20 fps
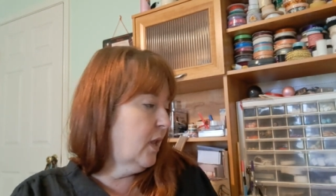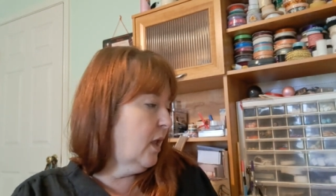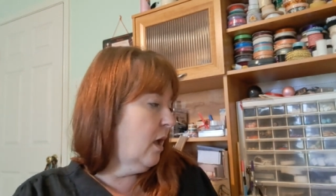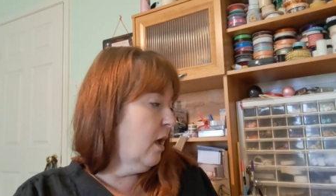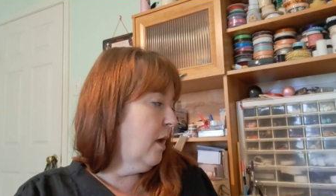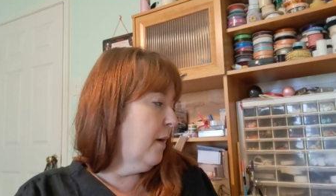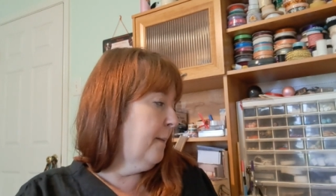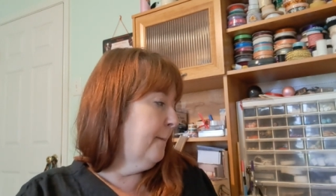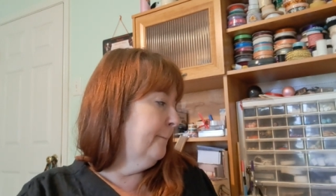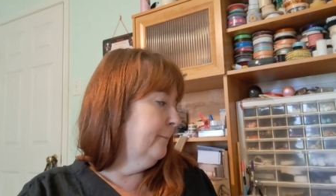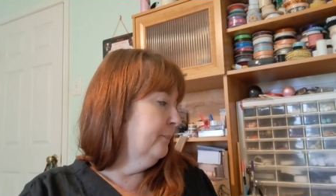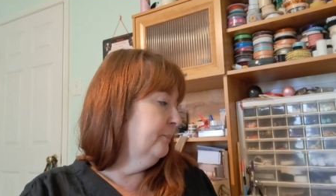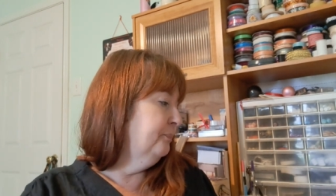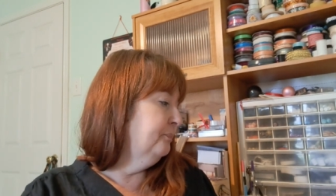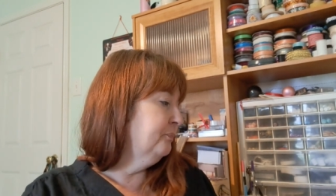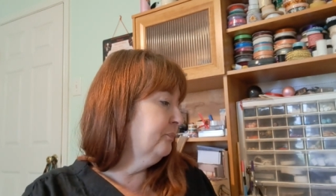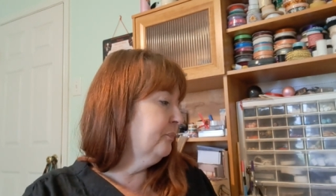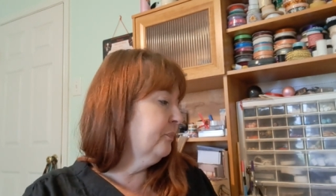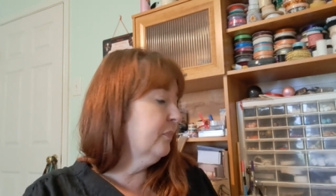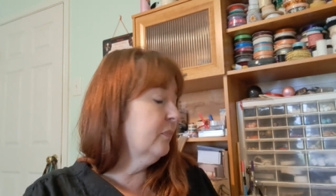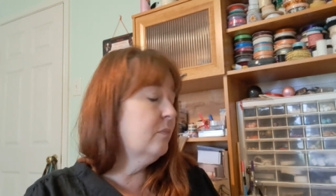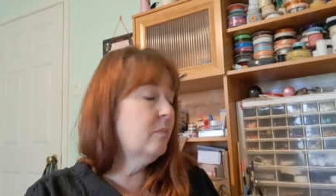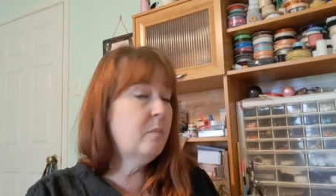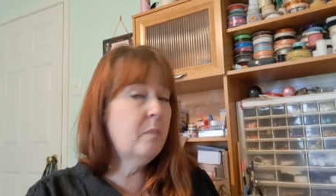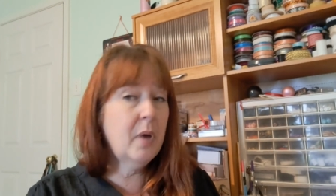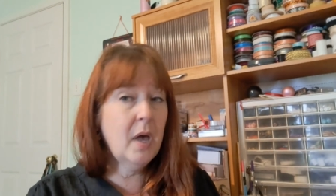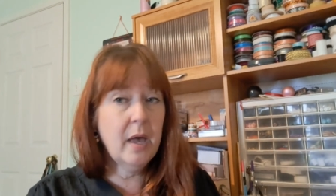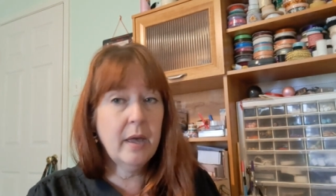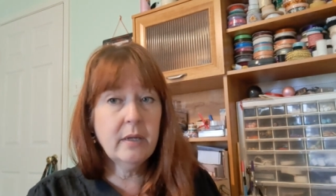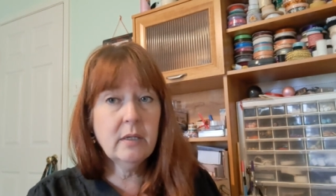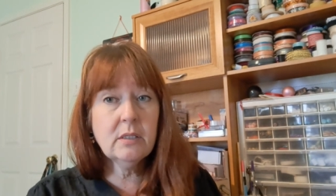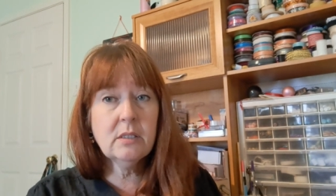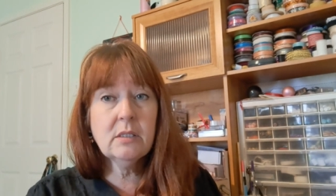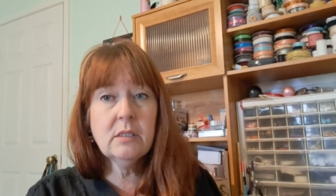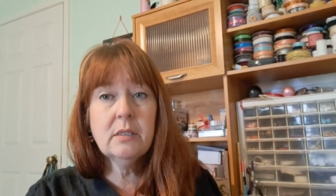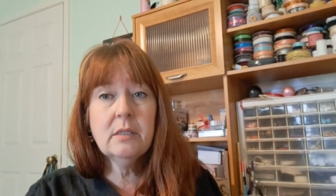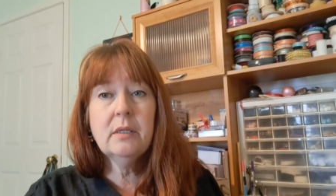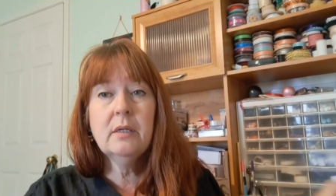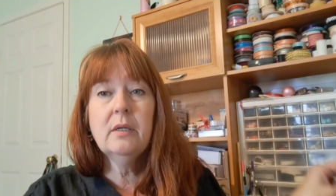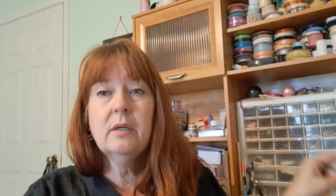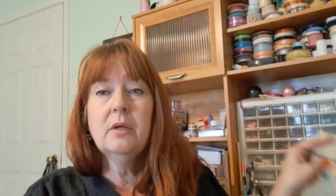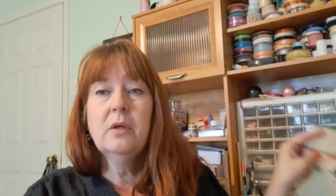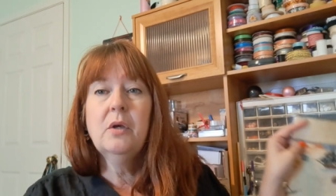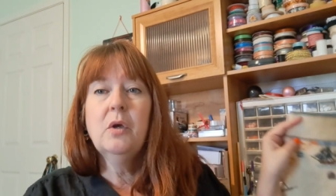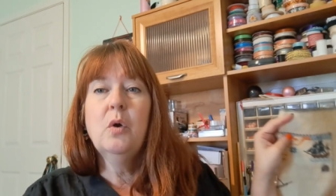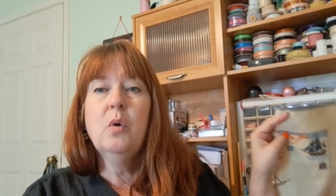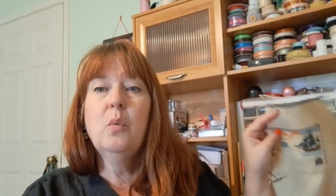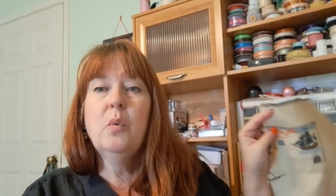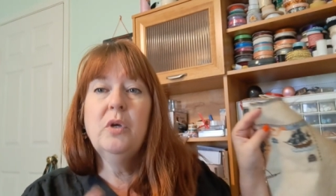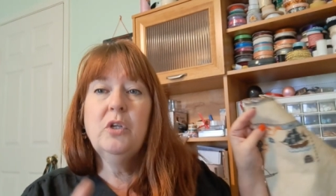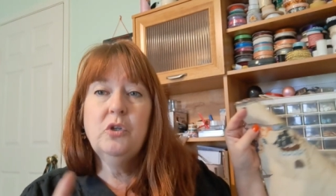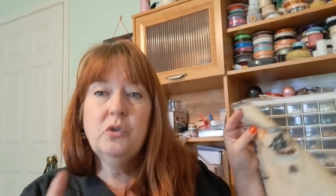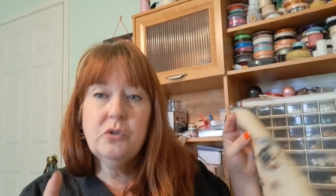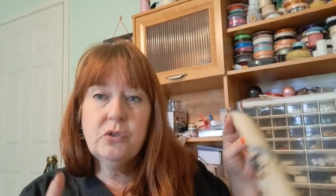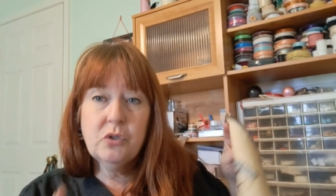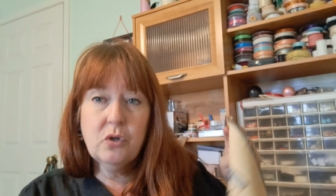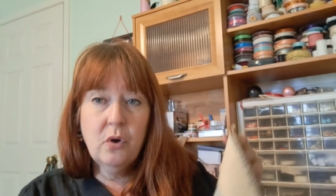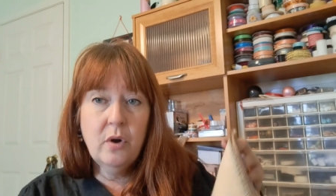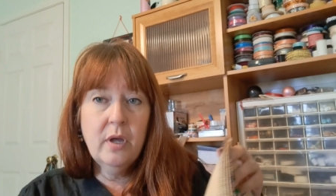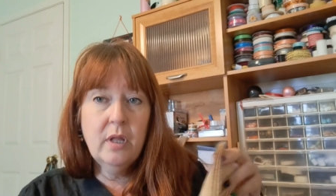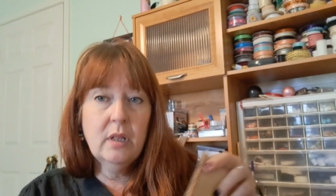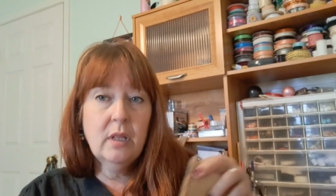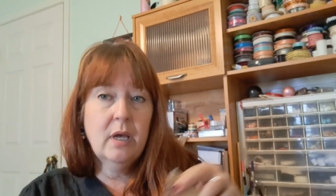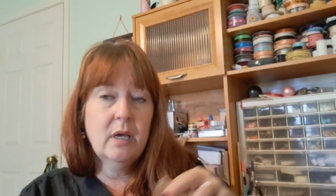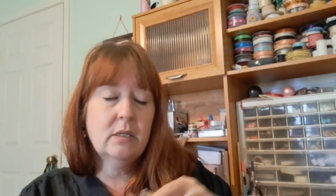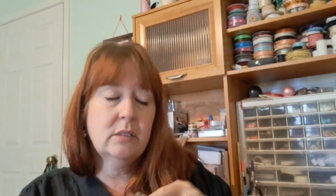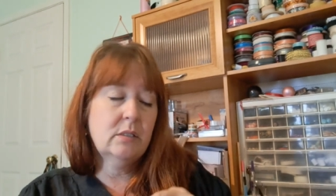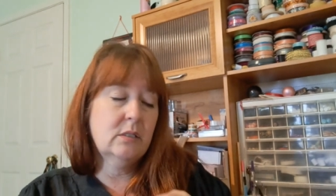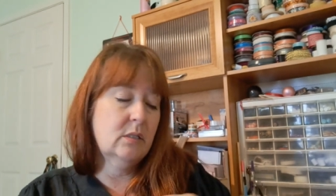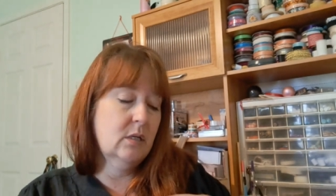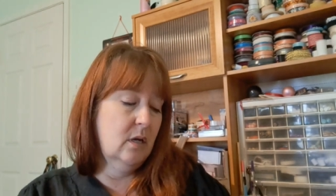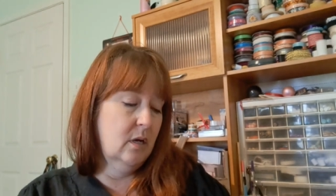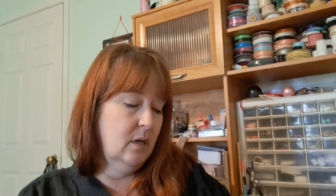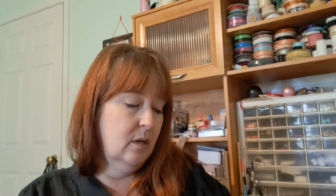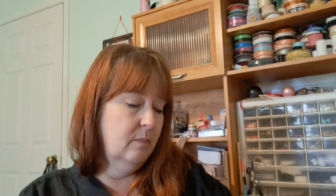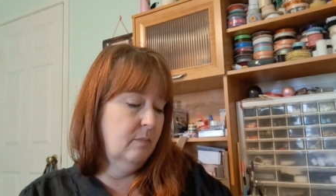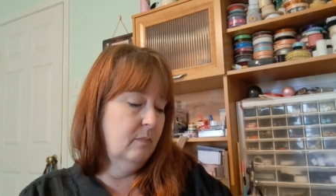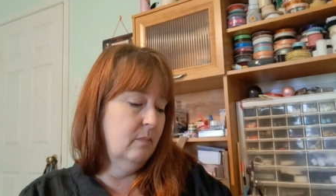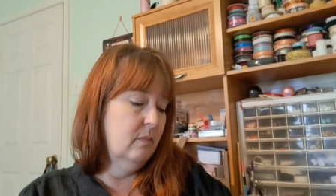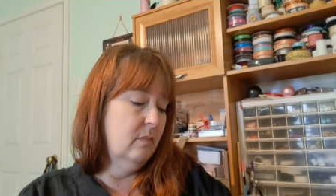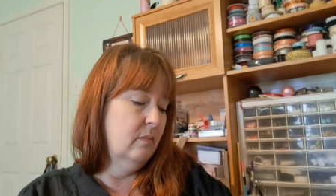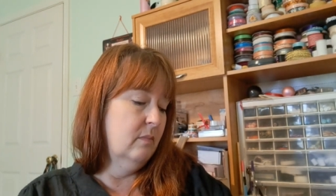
Um, but when you saw it last time,